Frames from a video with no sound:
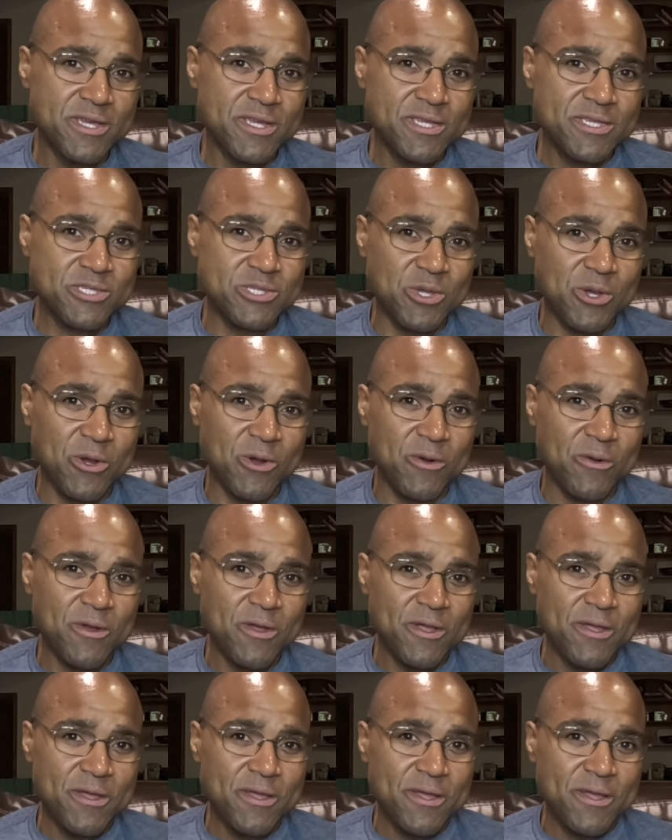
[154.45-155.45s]
So
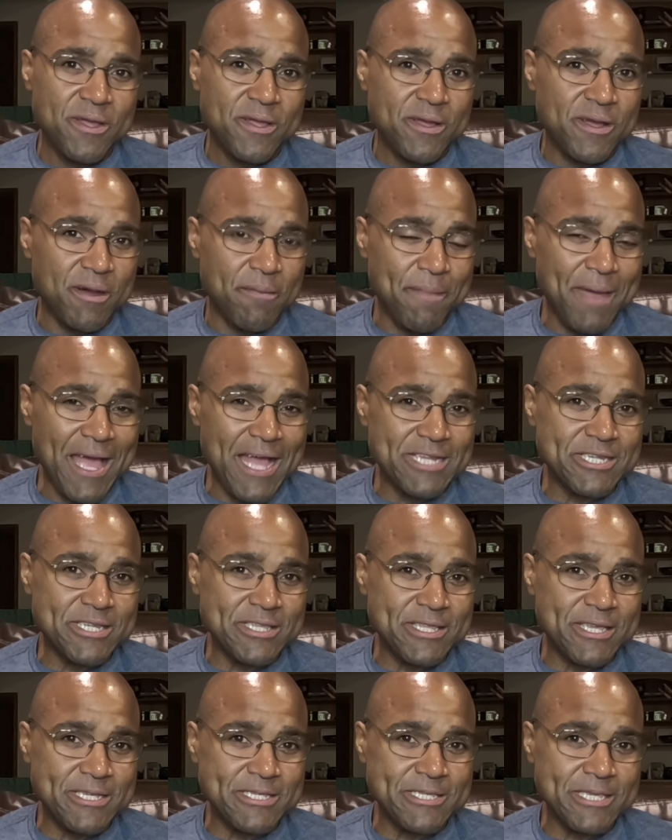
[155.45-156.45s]
imagine
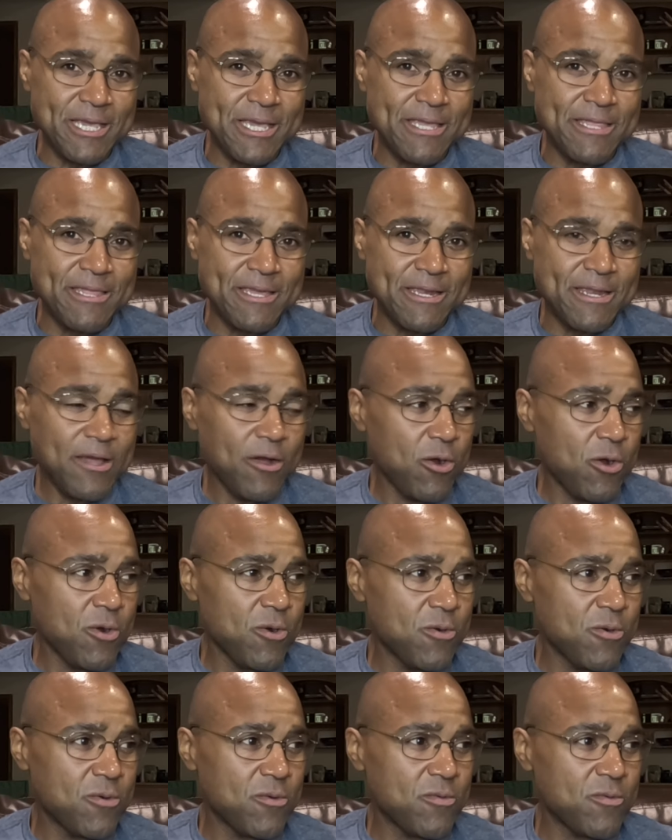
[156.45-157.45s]
they say that,
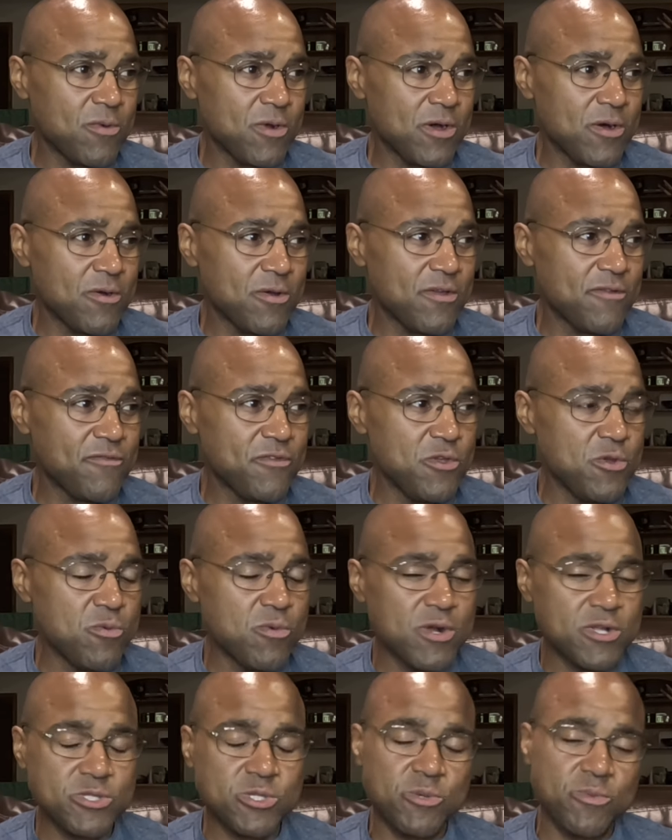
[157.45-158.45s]
oh, well, if you
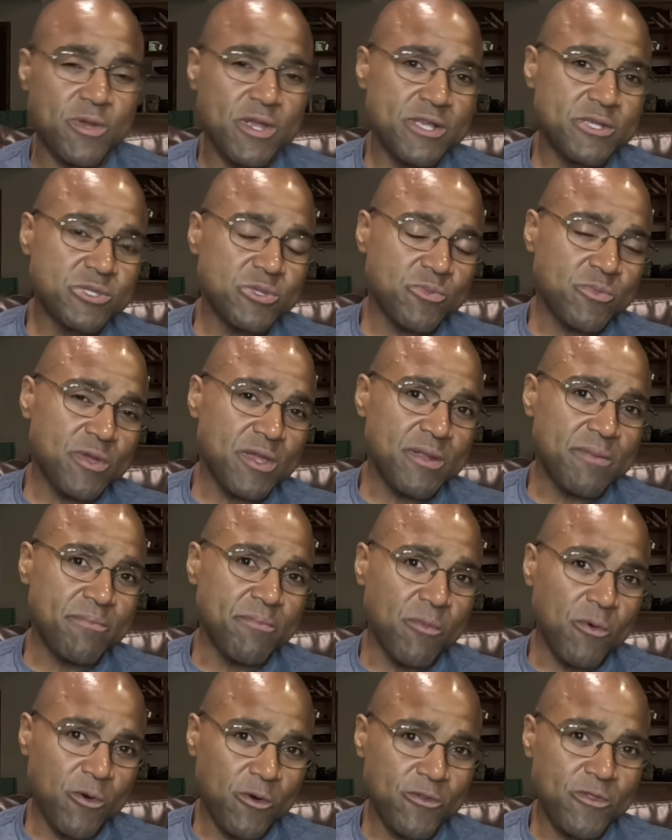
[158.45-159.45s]
want to raise the rent
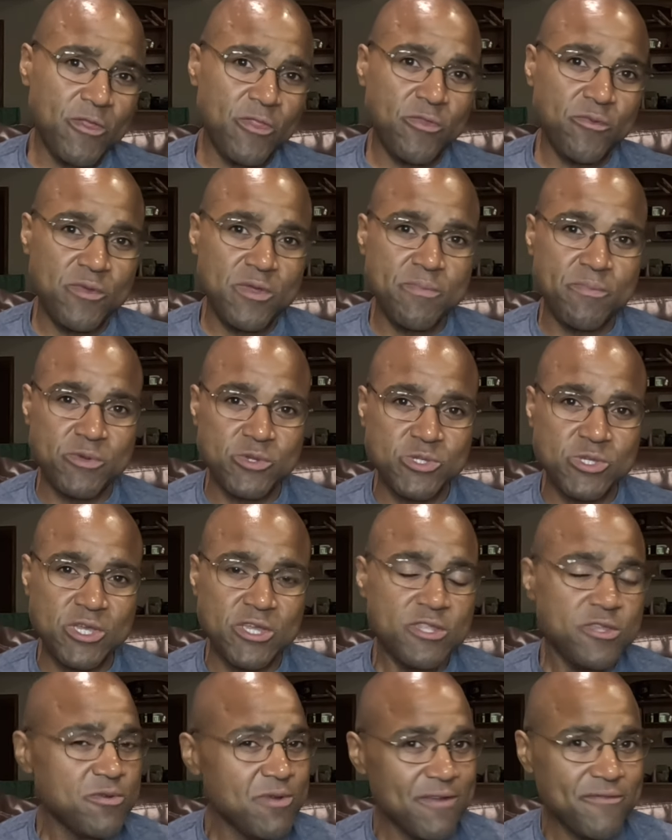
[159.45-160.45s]
more than
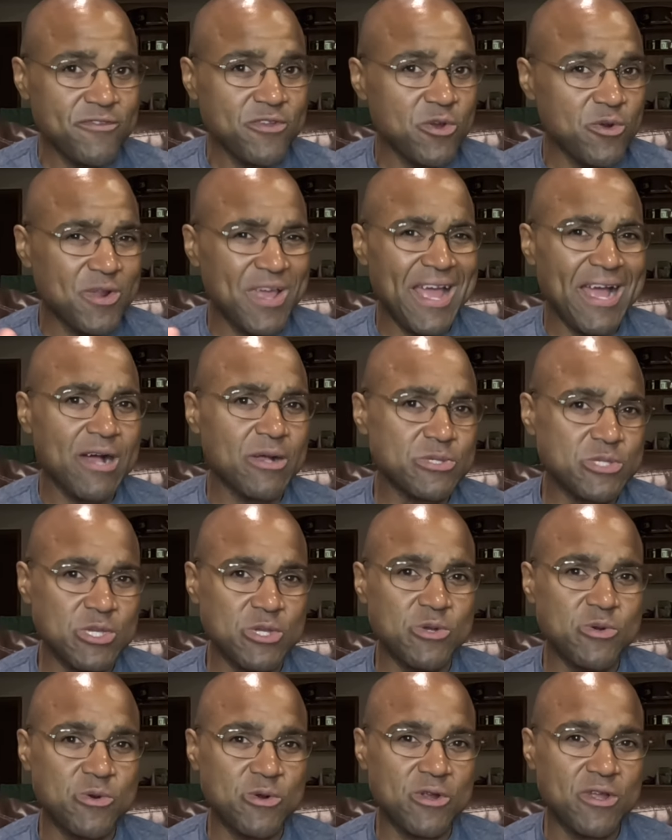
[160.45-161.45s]
3%, you have to go to housing
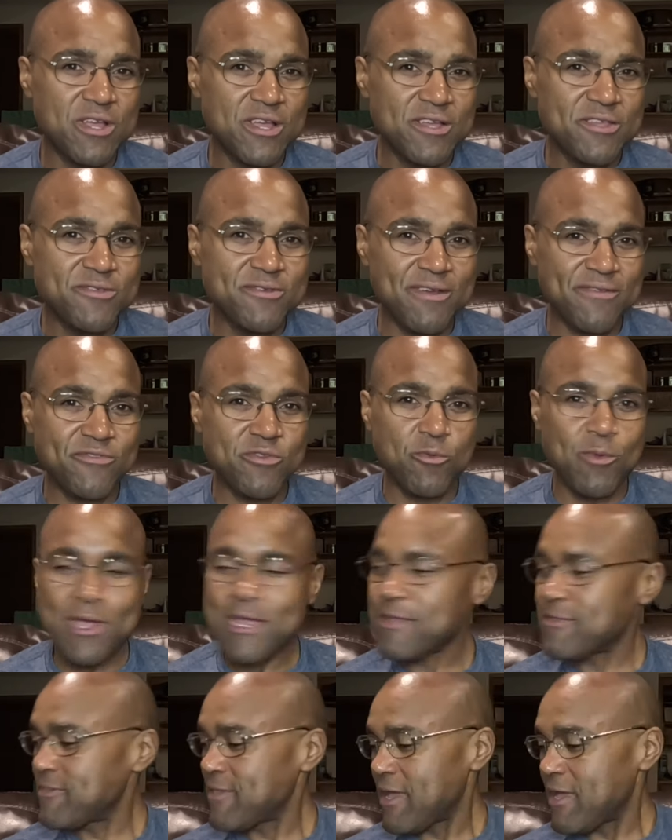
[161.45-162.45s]
court. You have to
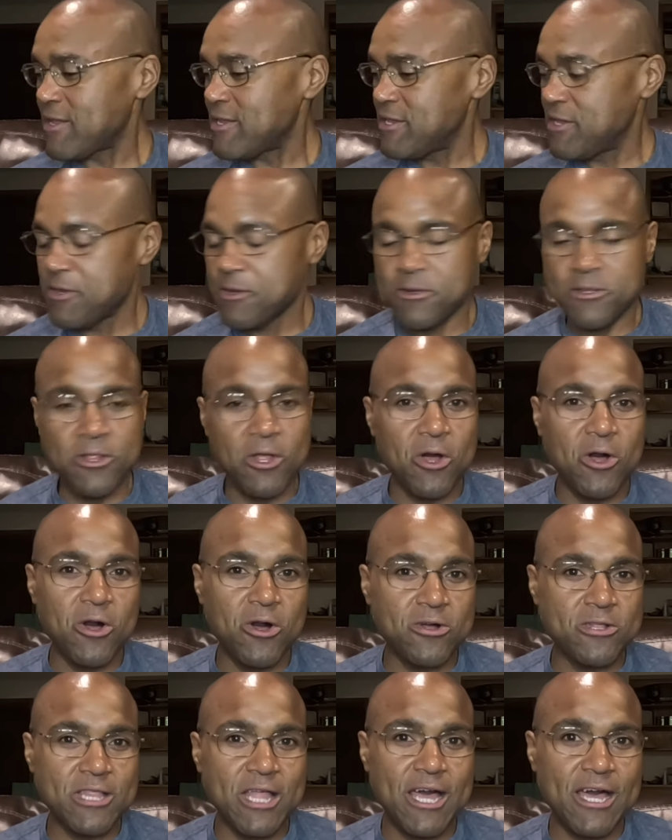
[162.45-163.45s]
wait in that
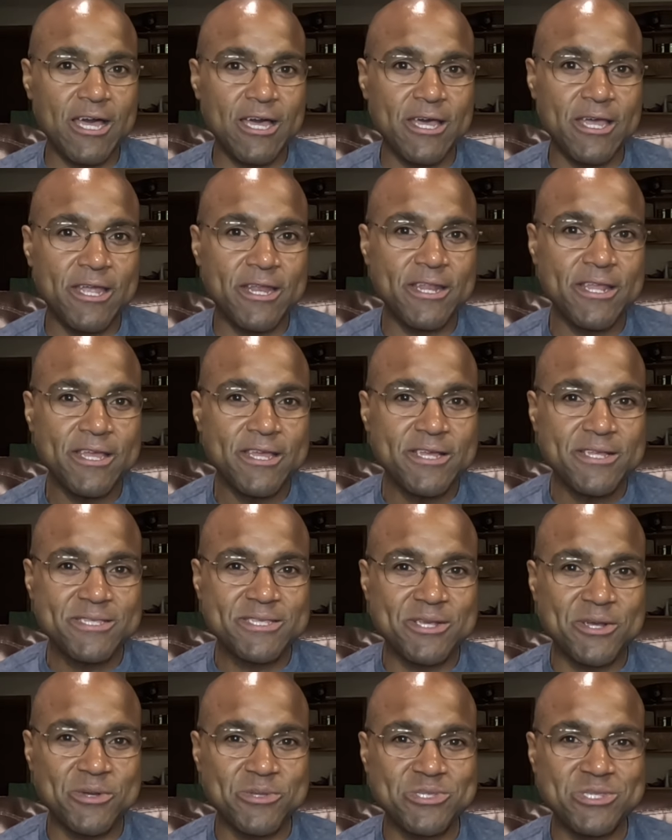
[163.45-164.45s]
year-long line
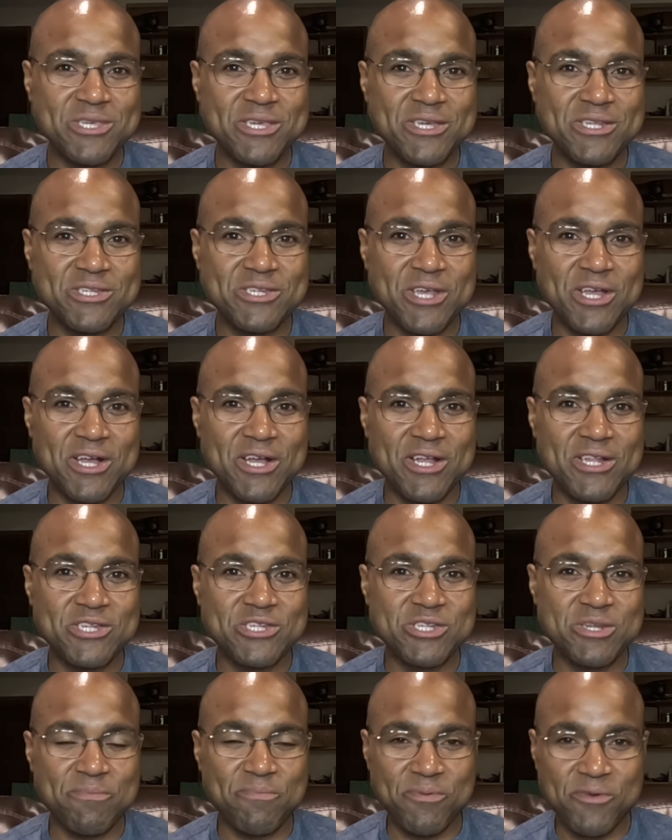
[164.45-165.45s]
to go see a
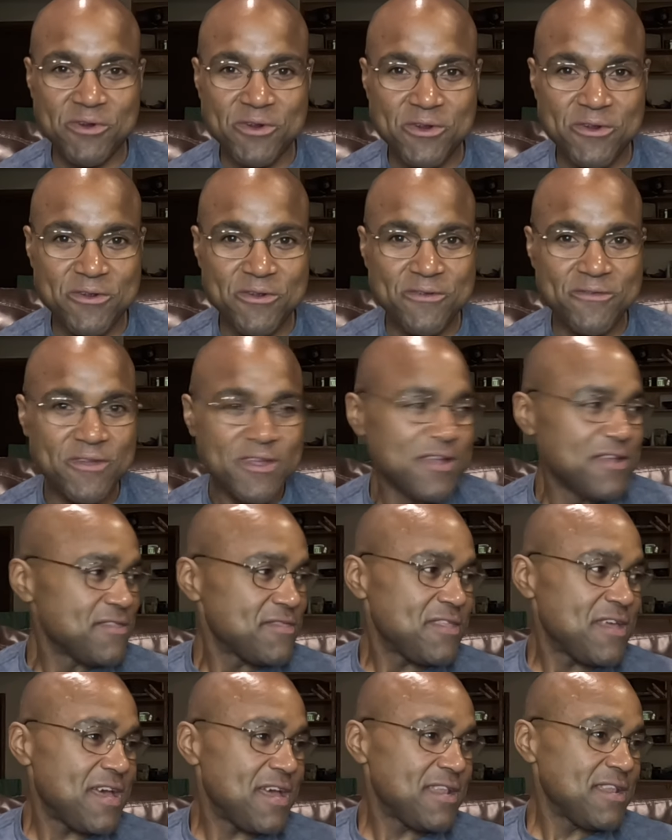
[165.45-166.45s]
judge to prove
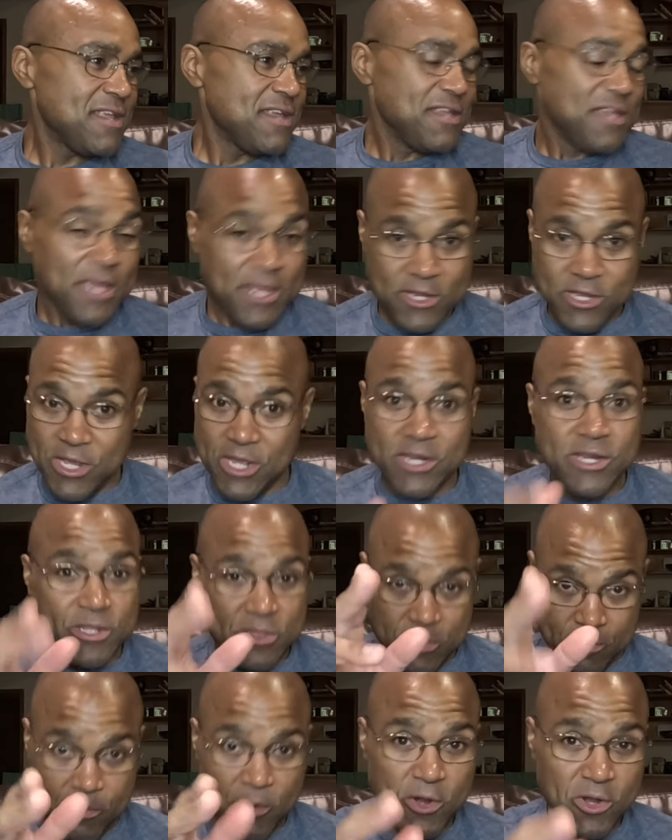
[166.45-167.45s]
that,
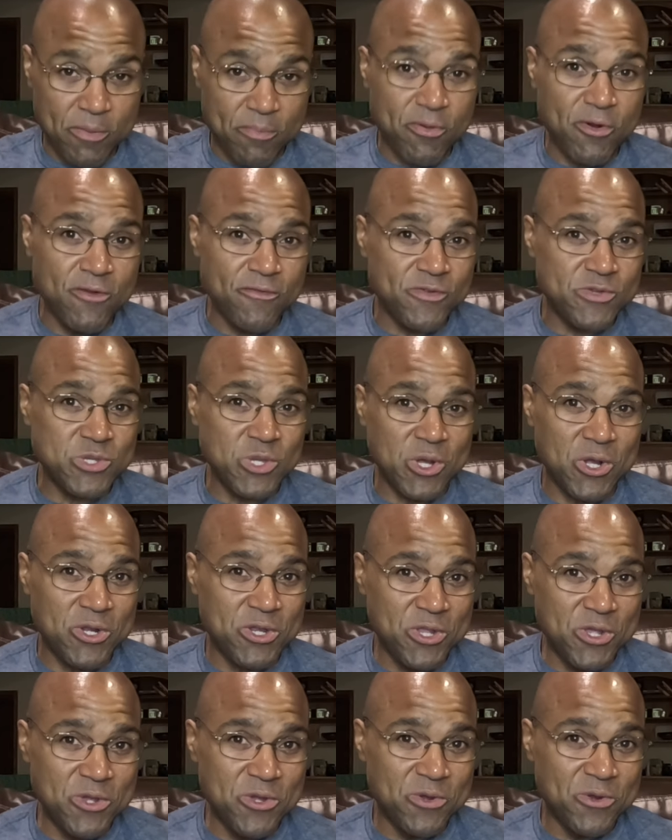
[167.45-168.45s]
and the burden of proof is on
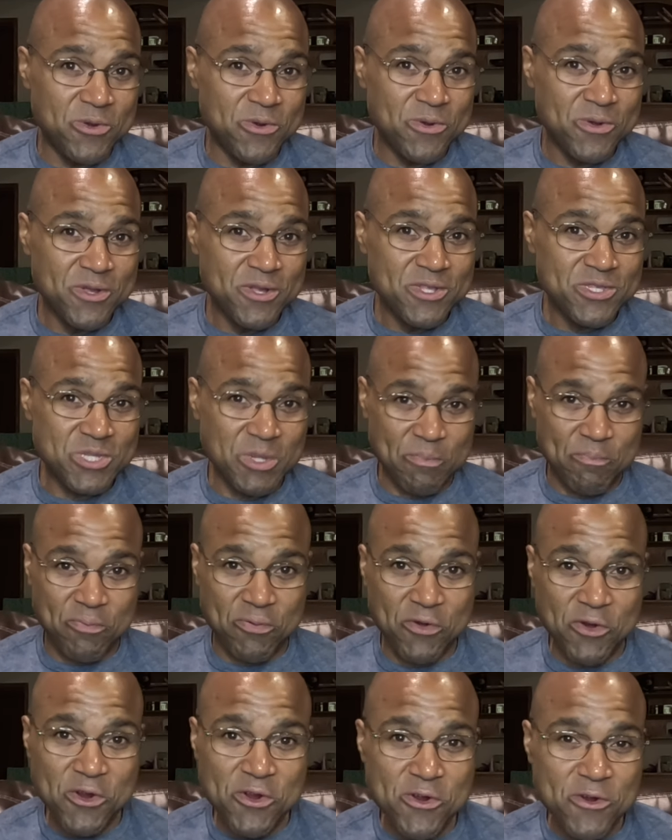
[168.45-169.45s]
you, to
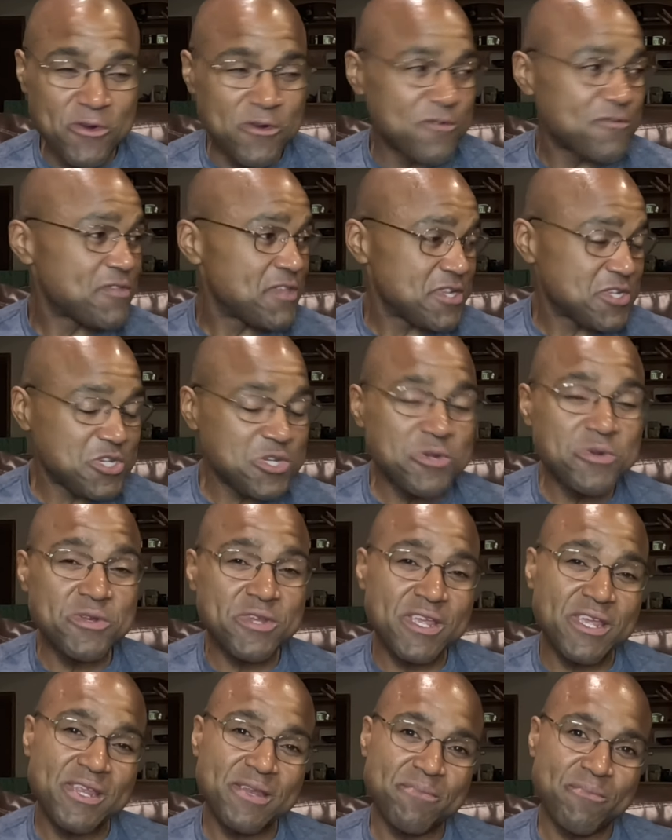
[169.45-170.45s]
prove that you
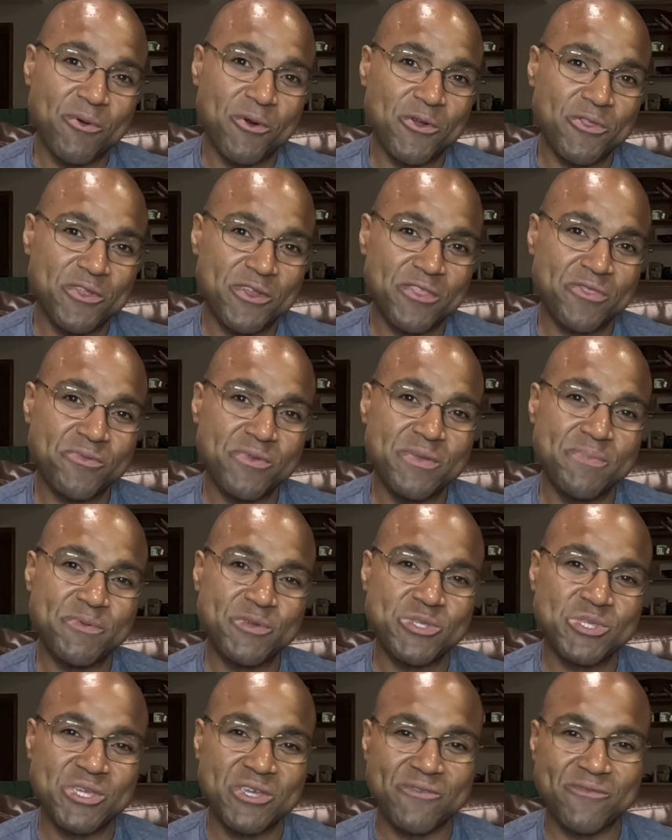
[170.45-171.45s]
need more than a
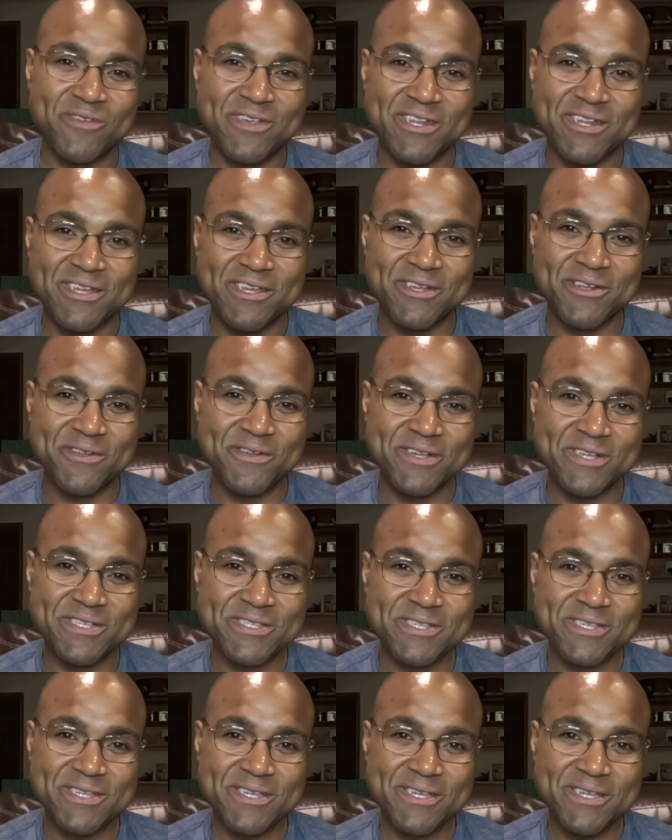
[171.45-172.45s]
3% rent
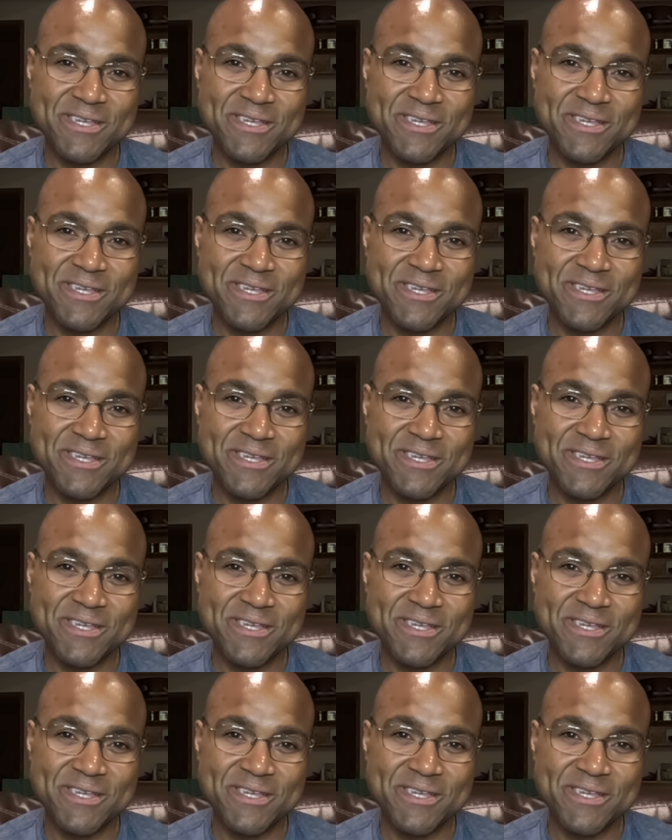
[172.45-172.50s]
increase.